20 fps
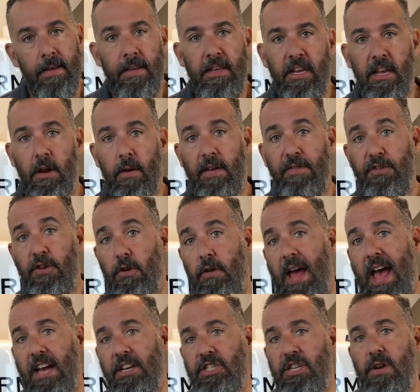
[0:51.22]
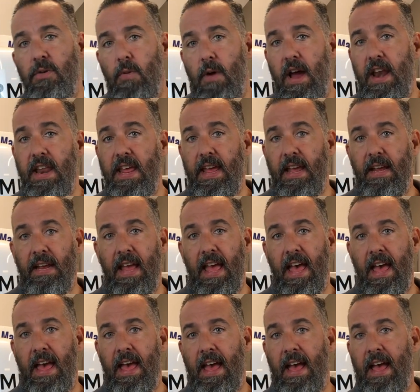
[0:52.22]
you know, if you're actually running
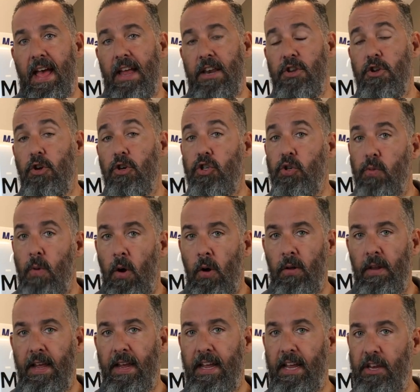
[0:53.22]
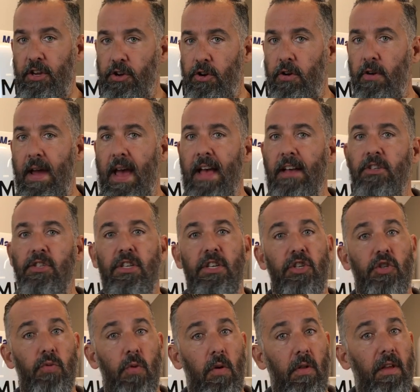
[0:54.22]
and you're trolling and you're actually
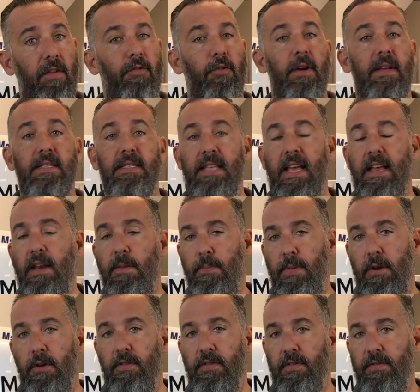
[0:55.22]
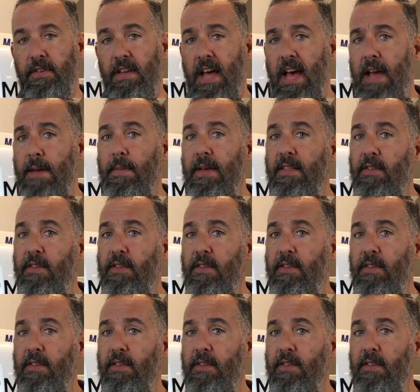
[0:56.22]
trolling for extended periods of time,